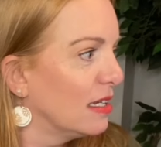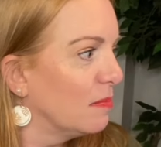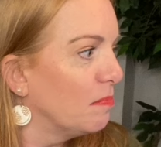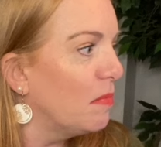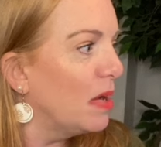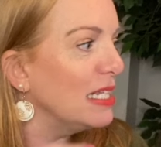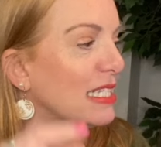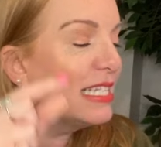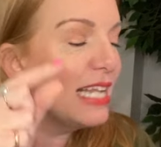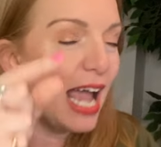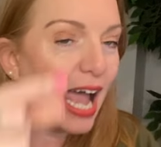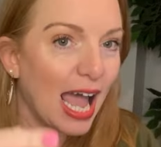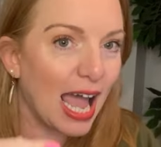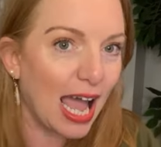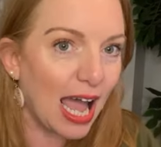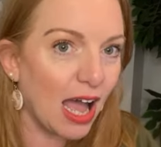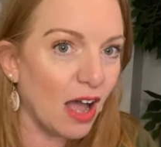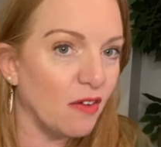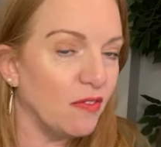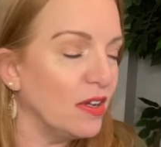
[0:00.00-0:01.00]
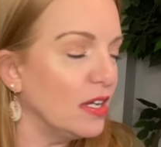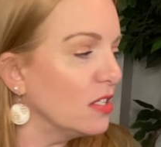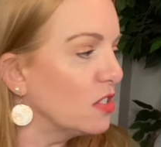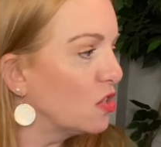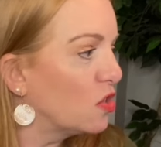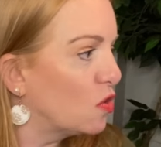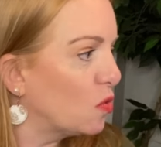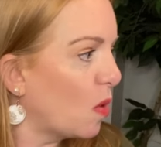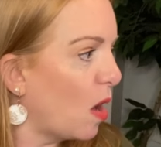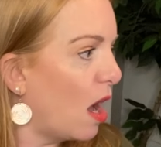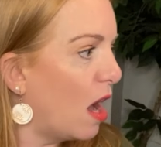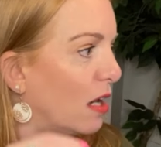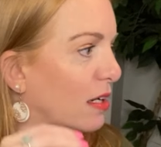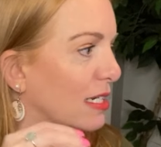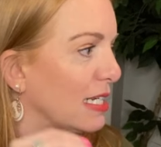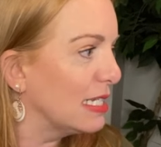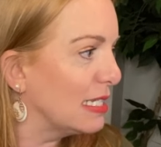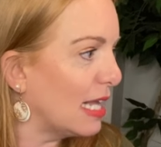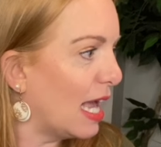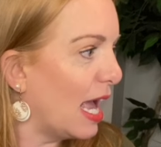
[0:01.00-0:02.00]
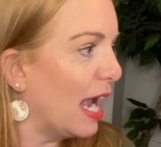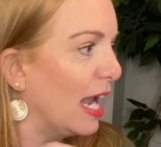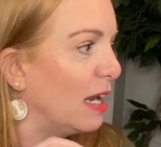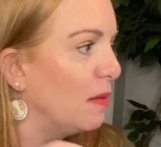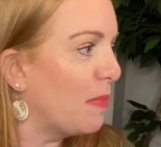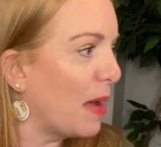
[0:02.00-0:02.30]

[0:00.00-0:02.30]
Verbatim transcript: must have a strong design